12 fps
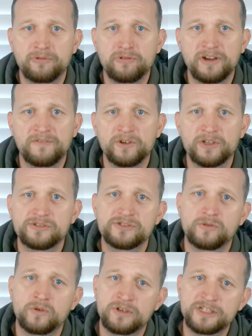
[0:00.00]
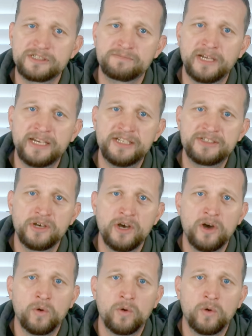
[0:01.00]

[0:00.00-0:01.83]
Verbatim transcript: peripherals or displays